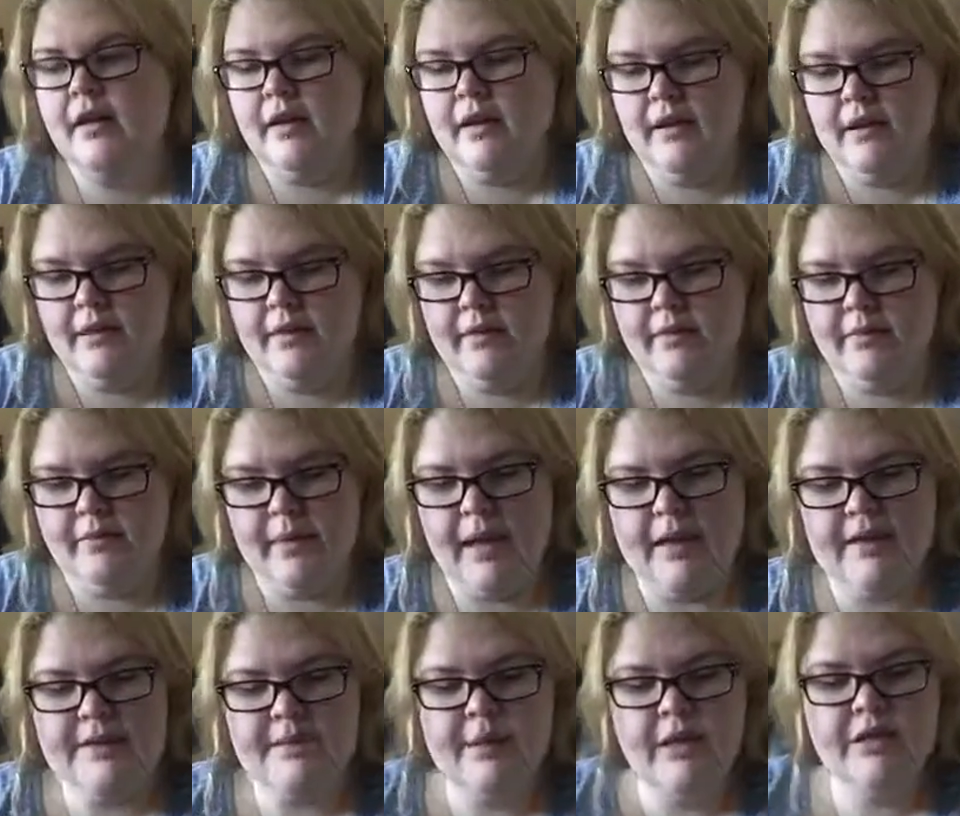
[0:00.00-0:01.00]

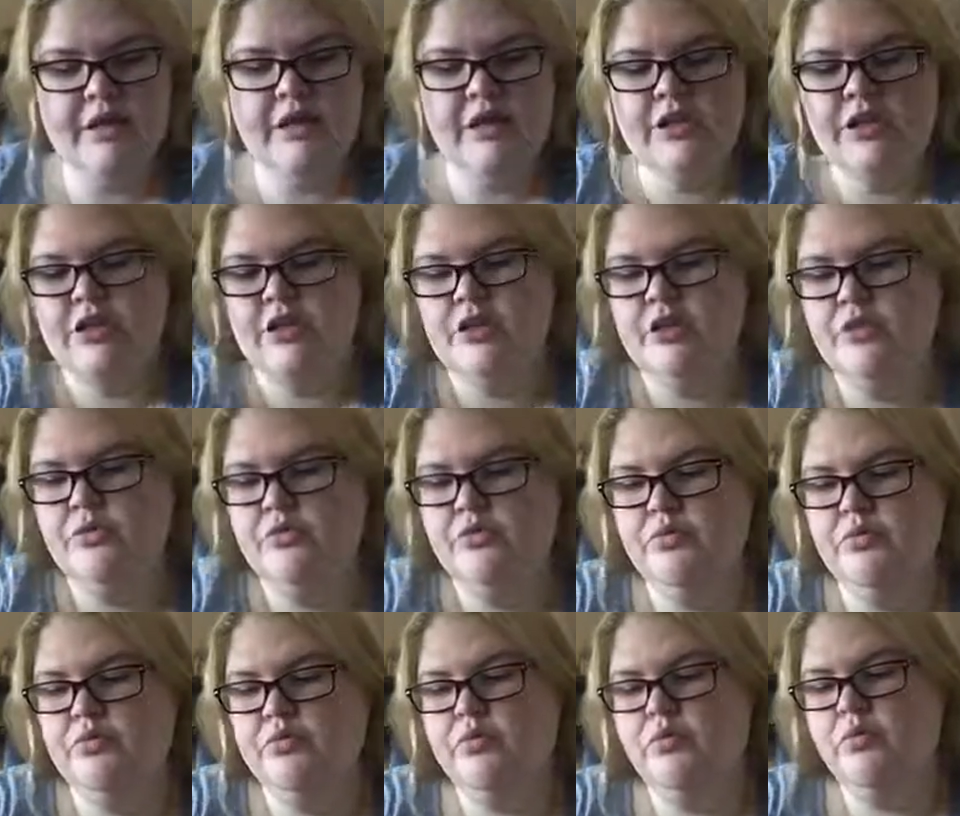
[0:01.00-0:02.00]
As much as you
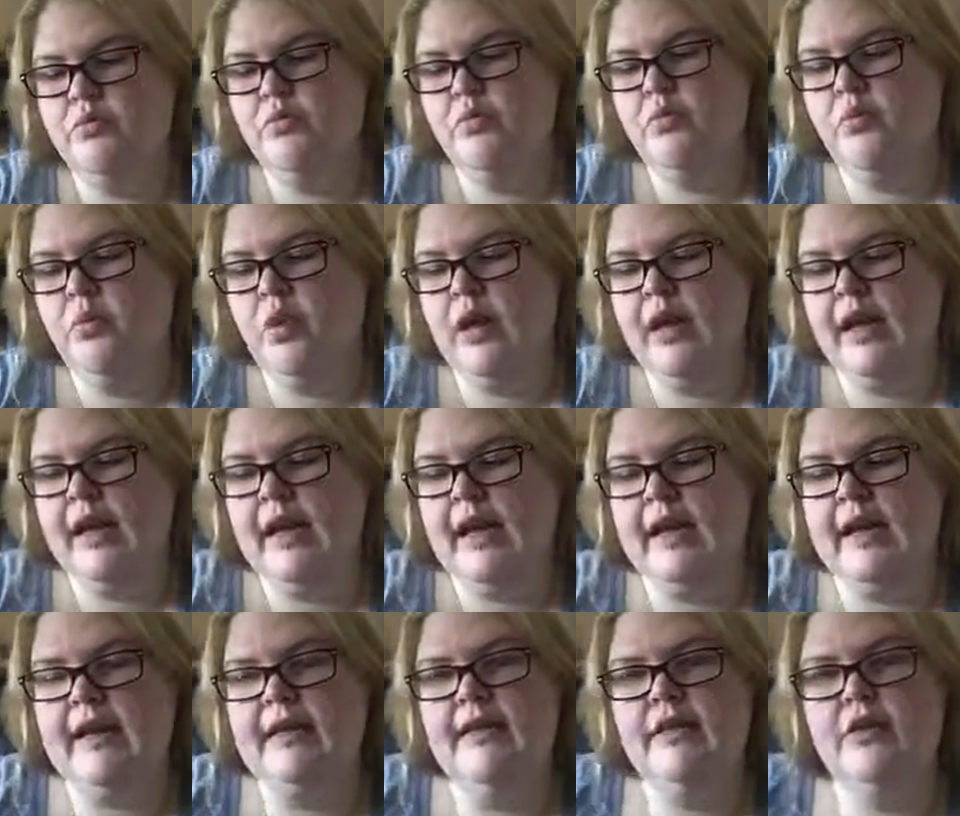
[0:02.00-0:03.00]
want to get
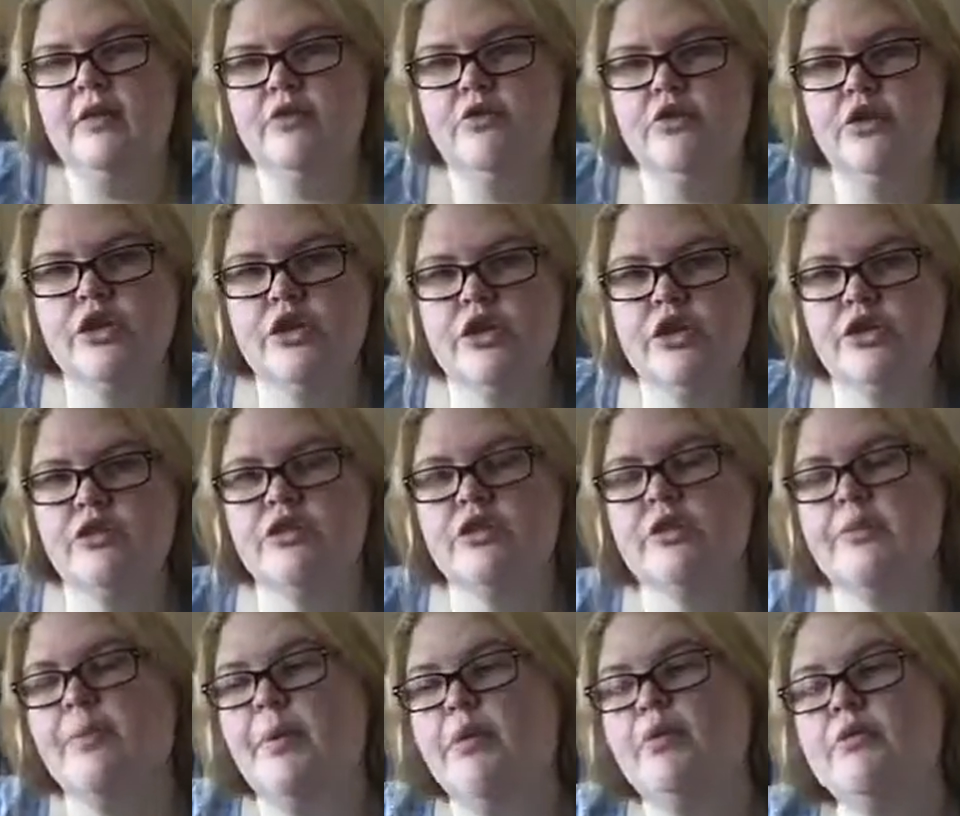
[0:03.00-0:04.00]
in the nutrition you're
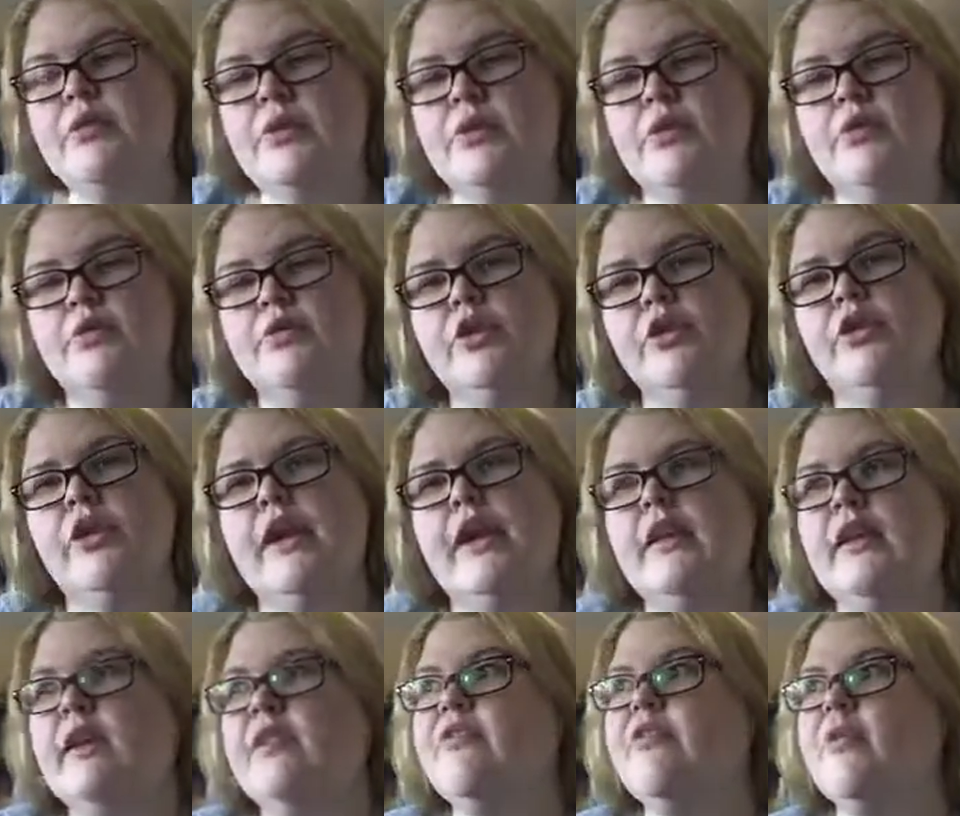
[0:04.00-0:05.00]
supposed to, you're
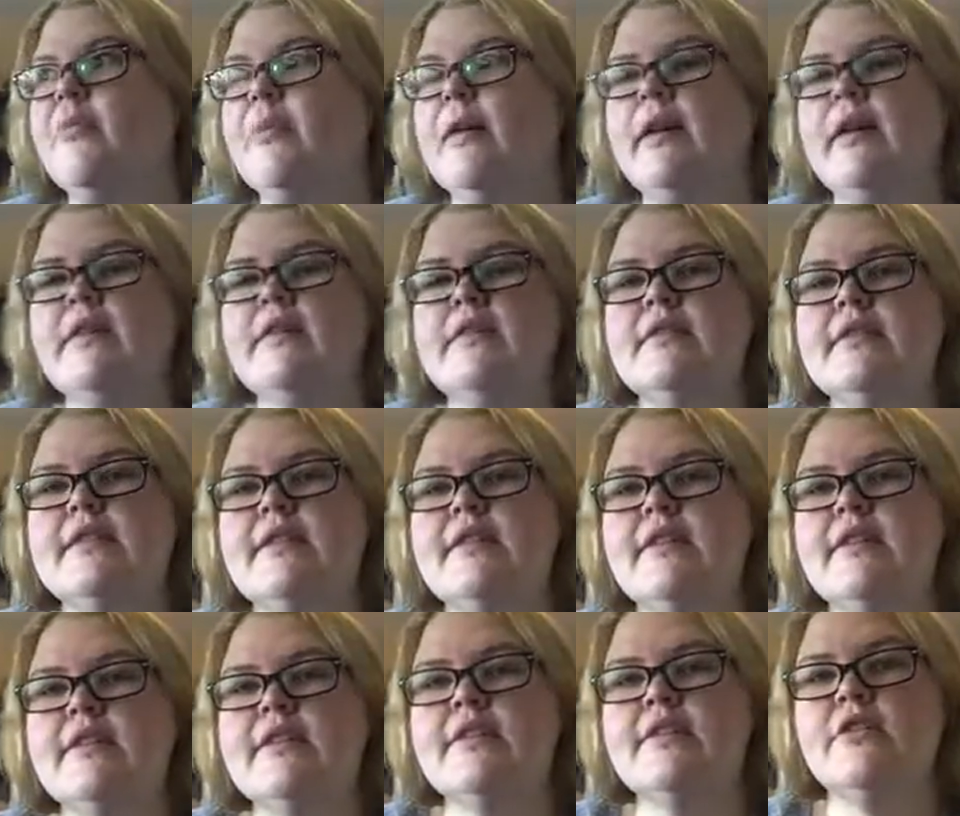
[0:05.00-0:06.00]
healing from a
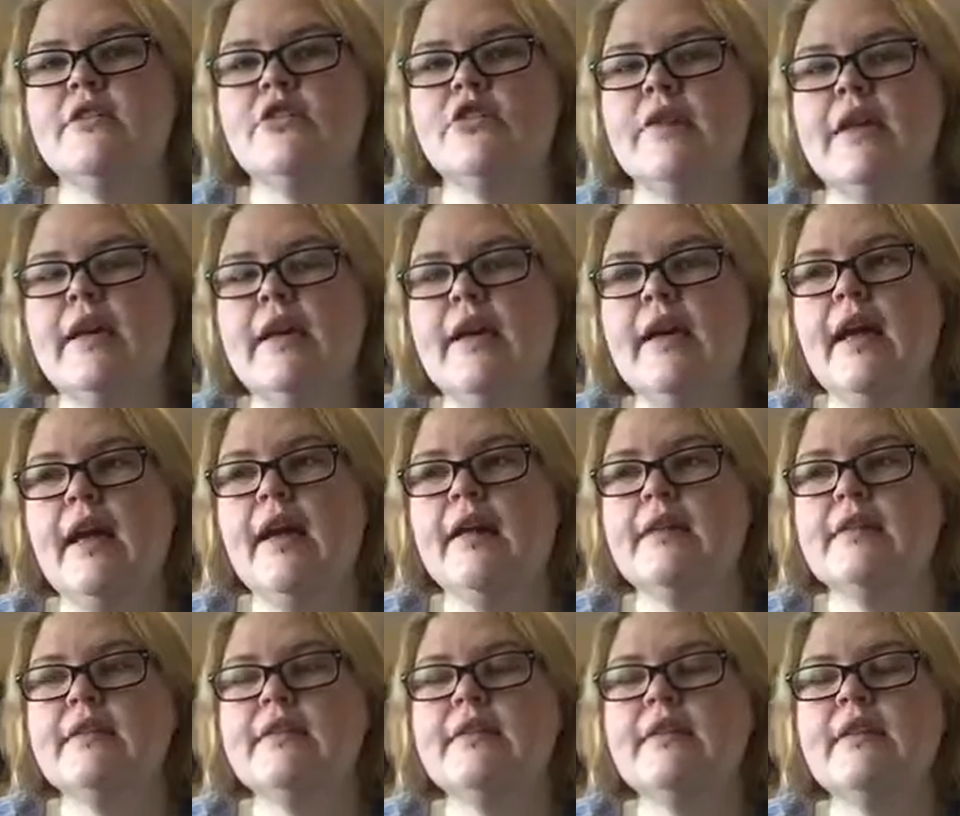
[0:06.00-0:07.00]
serious surgery,
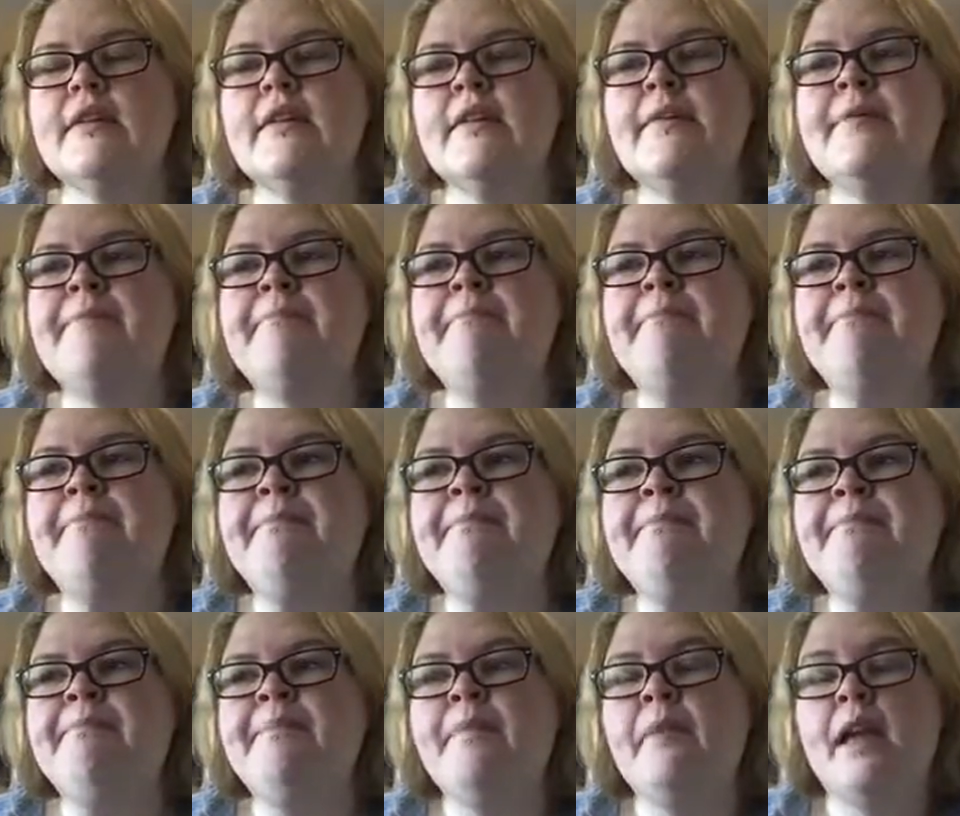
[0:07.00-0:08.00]
and
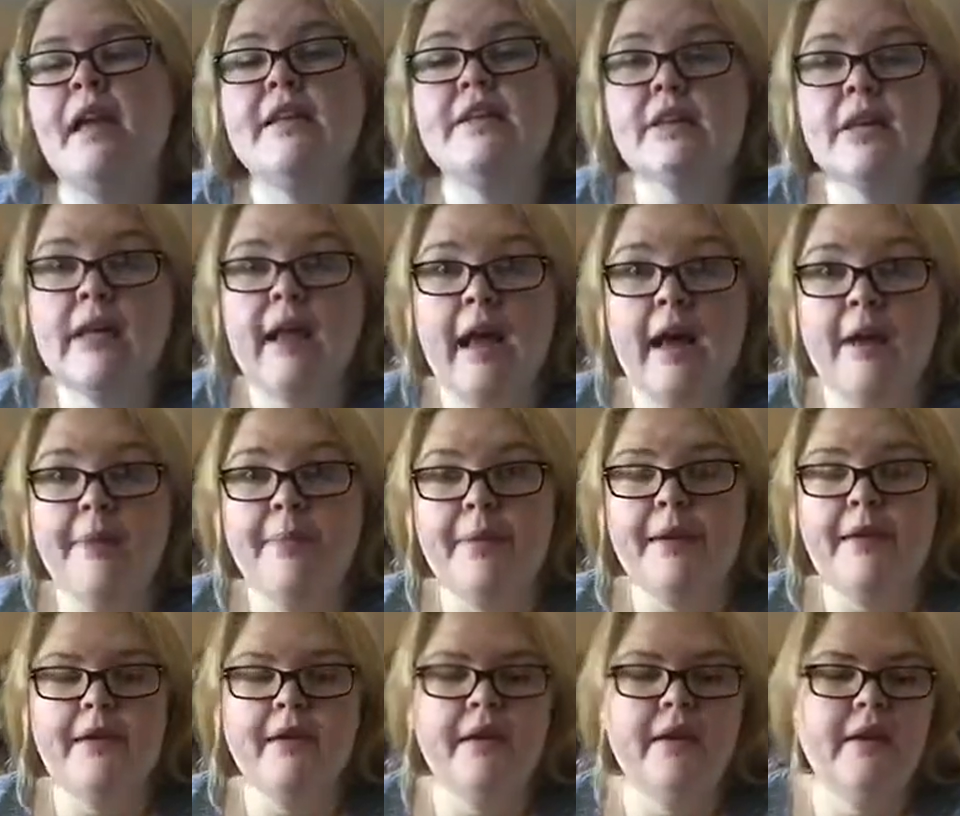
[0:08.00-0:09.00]
it's going to
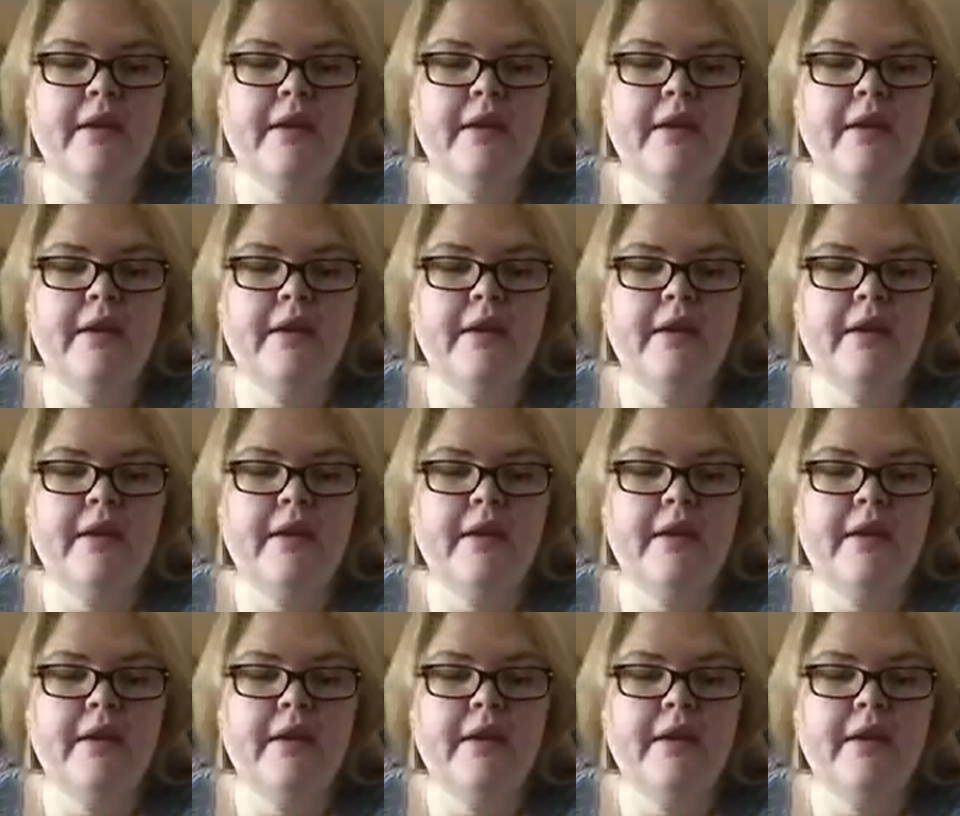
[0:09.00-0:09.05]
happen.